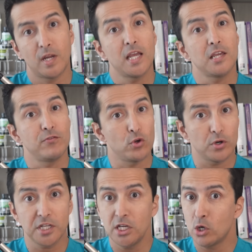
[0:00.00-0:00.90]
if you're a
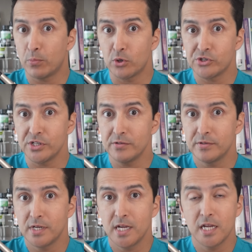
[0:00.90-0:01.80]
keto person,
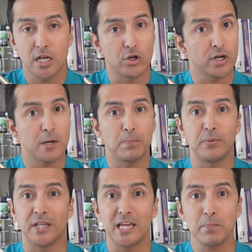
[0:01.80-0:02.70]
and you're gonna
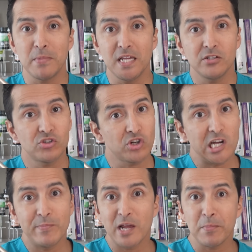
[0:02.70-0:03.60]
blame me, scream
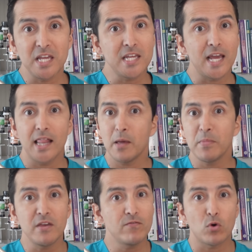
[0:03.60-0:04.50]
at me, yell at
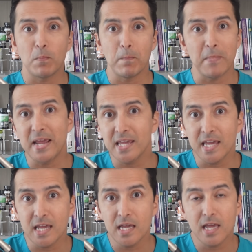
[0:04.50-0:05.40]
me for
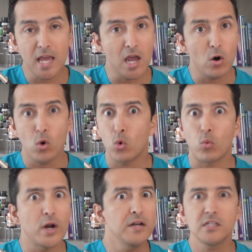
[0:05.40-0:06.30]
making a
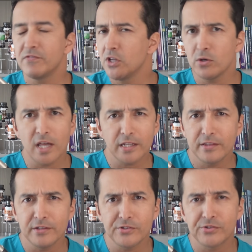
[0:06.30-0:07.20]
horrendous video like
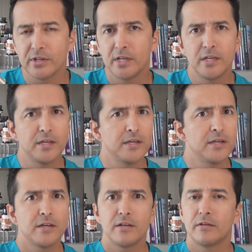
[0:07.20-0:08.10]
this,
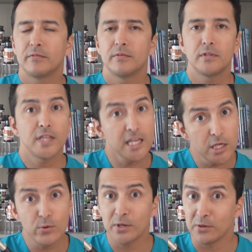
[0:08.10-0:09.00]
thank
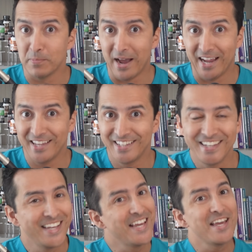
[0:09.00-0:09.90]
you and goodbye.
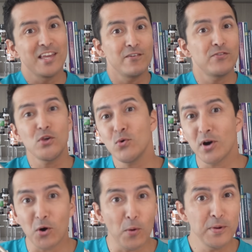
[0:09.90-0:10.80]
If you are
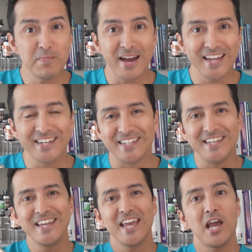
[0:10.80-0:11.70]
open-minded
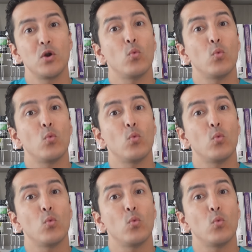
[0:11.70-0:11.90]
and